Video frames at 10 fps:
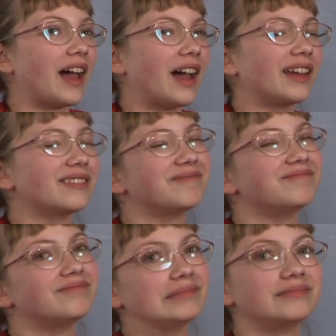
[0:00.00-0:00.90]
and
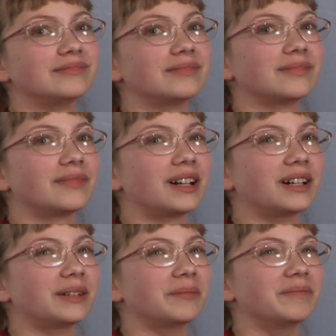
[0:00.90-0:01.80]

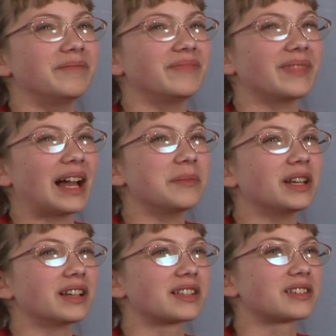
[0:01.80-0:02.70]
um, I
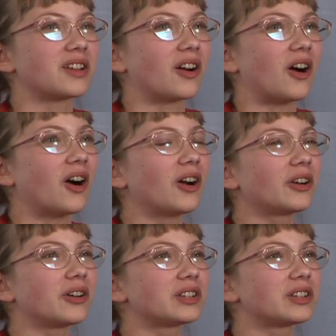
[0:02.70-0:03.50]
mean it's harder